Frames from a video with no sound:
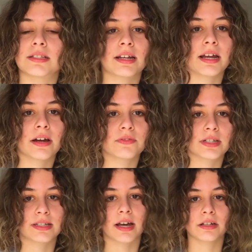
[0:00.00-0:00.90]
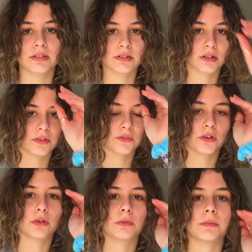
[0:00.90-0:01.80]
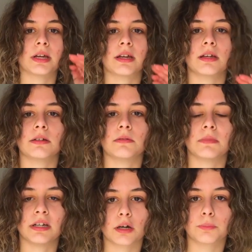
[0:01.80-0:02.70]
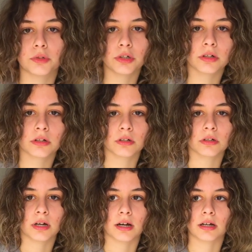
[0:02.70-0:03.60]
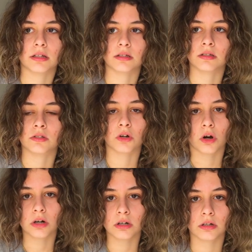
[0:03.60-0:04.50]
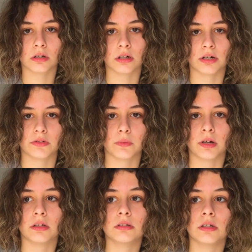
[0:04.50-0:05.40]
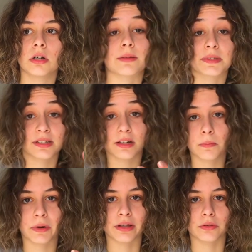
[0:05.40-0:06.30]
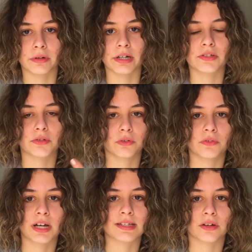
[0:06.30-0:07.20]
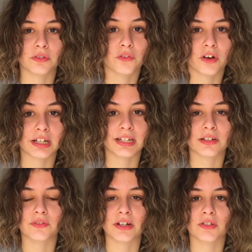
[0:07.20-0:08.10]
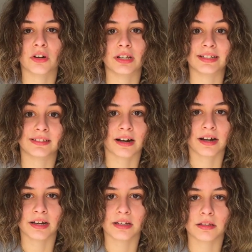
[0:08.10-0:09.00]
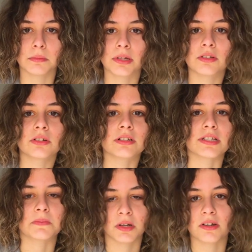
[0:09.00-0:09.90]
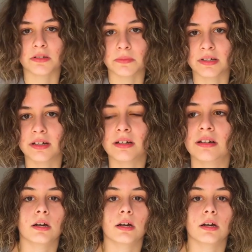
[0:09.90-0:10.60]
Today I've decided to film a makeup look and talk as well. I'm sick, by the way, so if I sound funny, if I start like dying in the middle, it's because I'm sick.